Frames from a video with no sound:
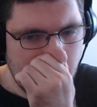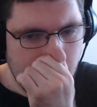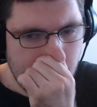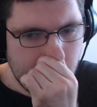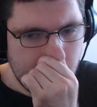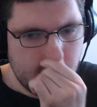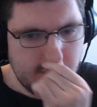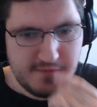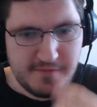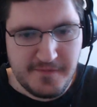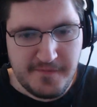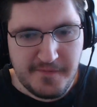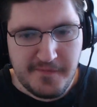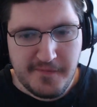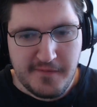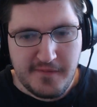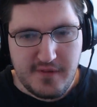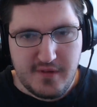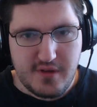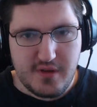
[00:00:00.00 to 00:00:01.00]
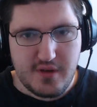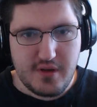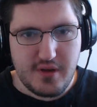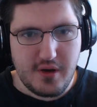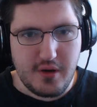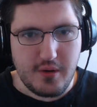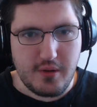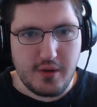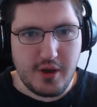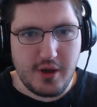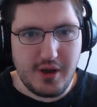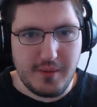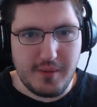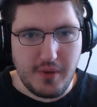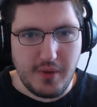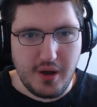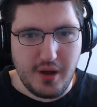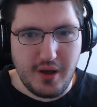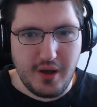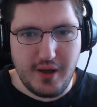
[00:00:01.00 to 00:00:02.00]
right from the start. Oh, come
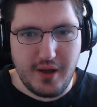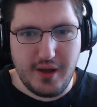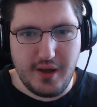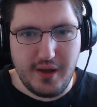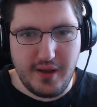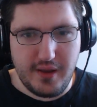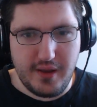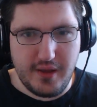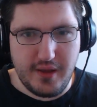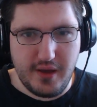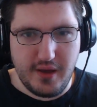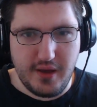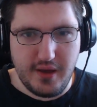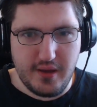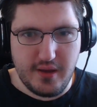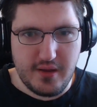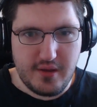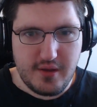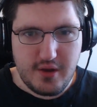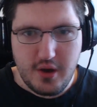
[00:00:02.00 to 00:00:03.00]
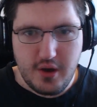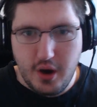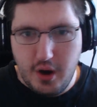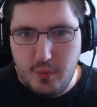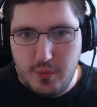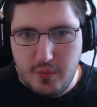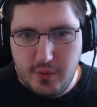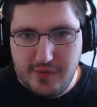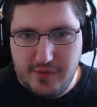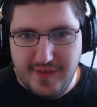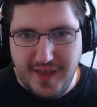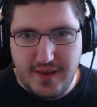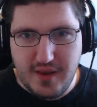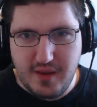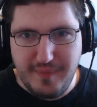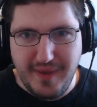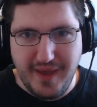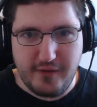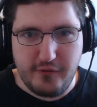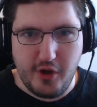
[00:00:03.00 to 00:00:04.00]
on. Uh, oh, who's that in
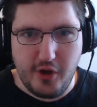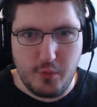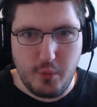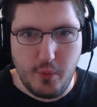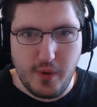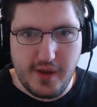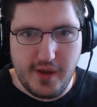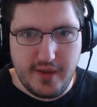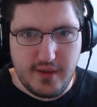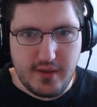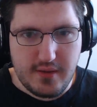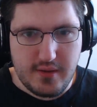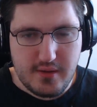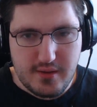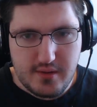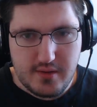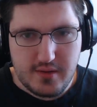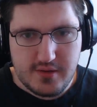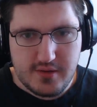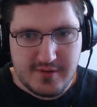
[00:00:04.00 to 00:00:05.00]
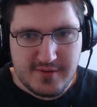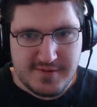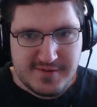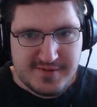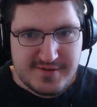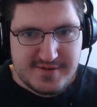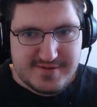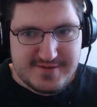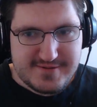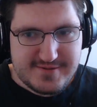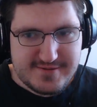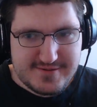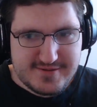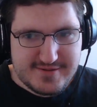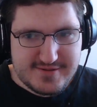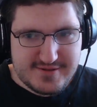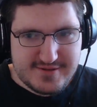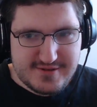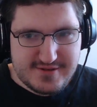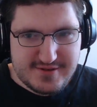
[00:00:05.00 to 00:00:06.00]
the back there? What?
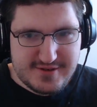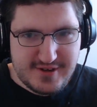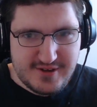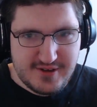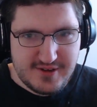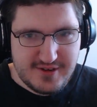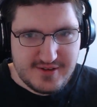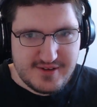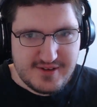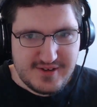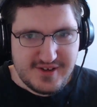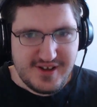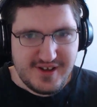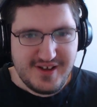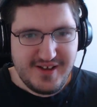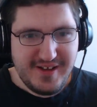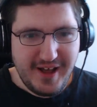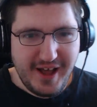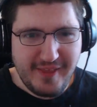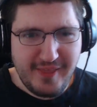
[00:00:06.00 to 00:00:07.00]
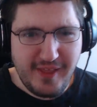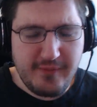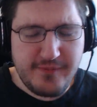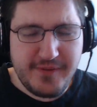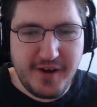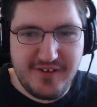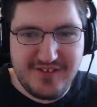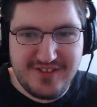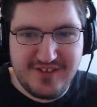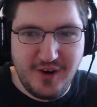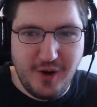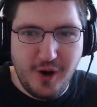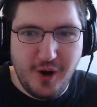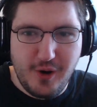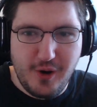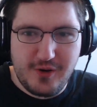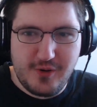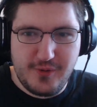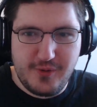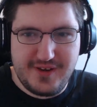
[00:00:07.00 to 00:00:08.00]
Uh, I love how they're
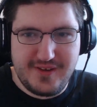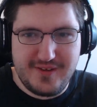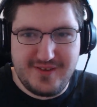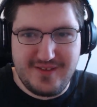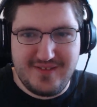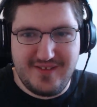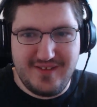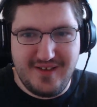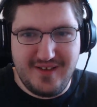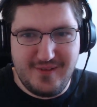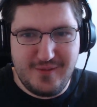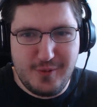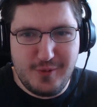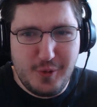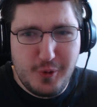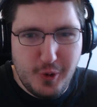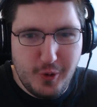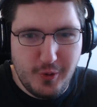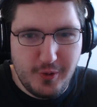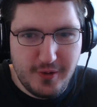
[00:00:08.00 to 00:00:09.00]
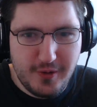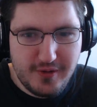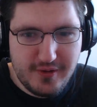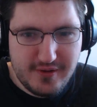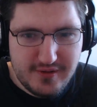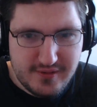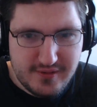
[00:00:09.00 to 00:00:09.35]
all going to the... Oh!